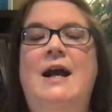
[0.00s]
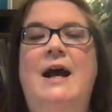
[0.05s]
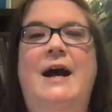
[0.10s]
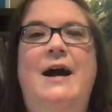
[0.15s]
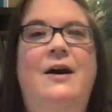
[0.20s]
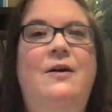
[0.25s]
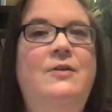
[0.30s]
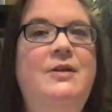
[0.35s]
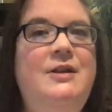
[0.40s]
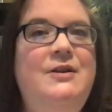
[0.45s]

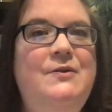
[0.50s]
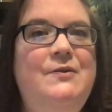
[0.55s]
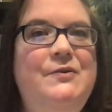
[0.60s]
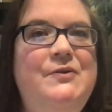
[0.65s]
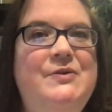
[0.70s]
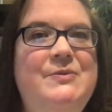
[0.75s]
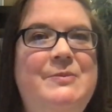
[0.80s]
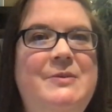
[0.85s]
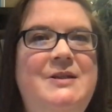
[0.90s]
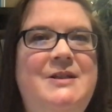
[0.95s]
how to use
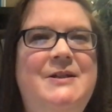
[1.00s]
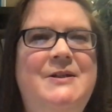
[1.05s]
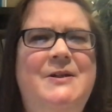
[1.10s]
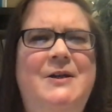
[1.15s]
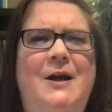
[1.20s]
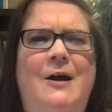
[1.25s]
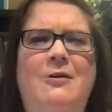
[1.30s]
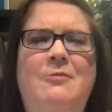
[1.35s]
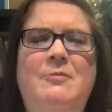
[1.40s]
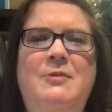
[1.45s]
the material,
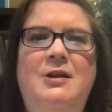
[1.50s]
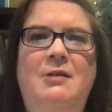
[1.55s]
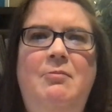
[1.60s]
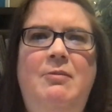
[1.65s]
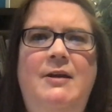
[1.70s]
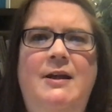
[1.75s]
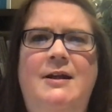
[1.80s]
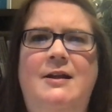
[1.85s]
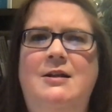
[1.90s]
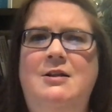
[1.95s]
how to
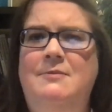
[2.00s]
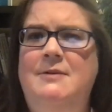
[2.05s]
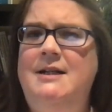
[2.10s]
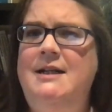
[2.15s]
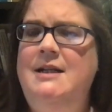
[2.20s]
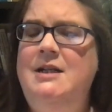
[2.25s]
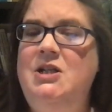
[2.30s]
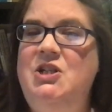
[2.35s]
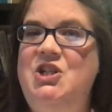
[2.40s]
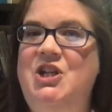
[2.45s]
manipulate it, do we
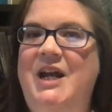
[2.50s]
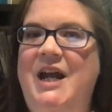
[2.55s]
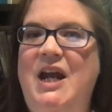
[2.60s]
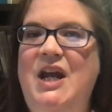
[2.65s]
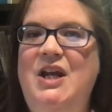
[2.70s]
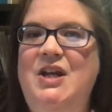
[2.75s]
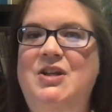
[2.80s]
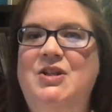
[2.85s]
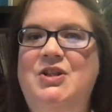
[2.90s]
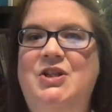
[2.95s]
need to
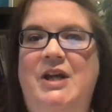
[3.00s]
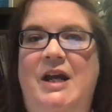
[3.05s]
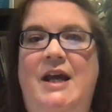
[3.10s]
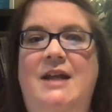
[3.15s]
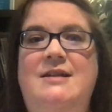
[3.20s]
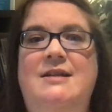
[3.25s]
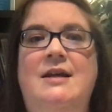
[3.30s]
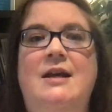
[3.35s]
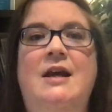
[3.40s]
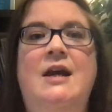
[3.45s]
change it?